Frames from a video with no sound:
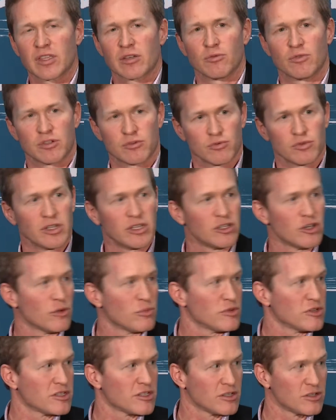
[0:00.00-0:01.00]
which really
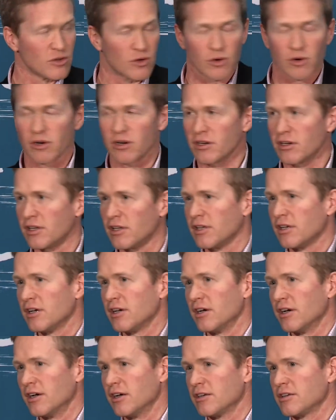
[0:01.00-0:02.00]
opens the door
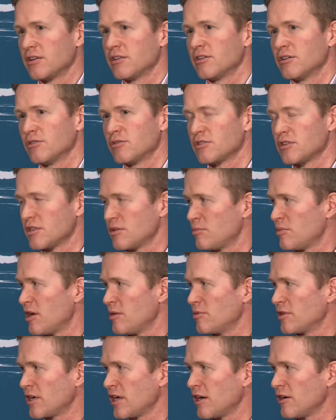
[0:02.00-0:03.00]
to those in the
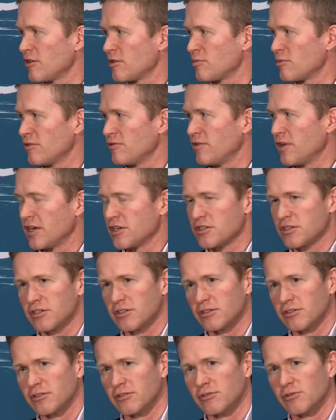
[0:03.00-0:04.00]
public health
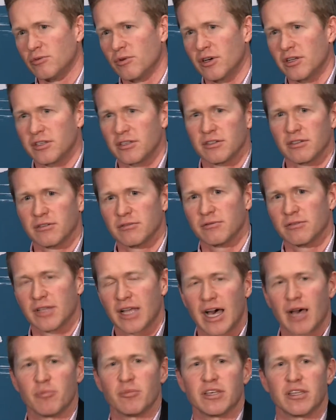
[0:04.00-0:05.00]
profession or who want to
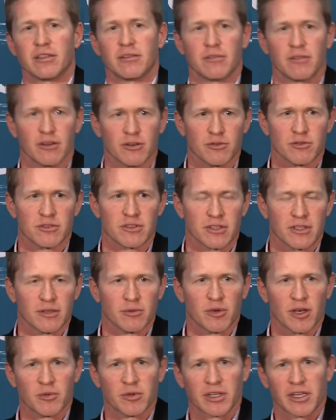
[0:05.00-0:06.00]
lobby those in the
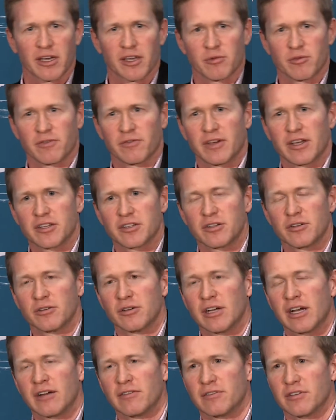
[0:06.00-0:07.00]
public health profession
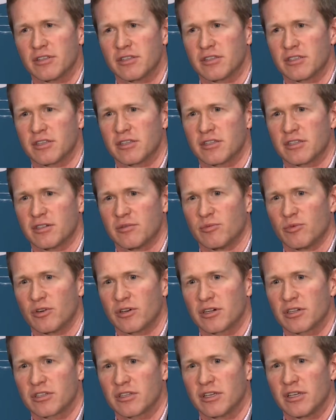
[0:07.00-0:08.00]
or however the system
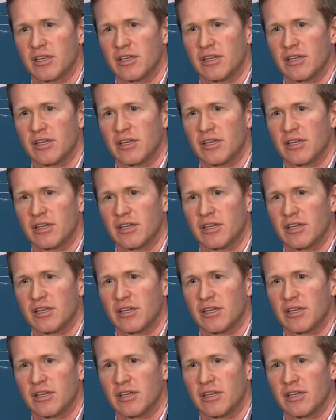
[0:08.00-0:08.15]
works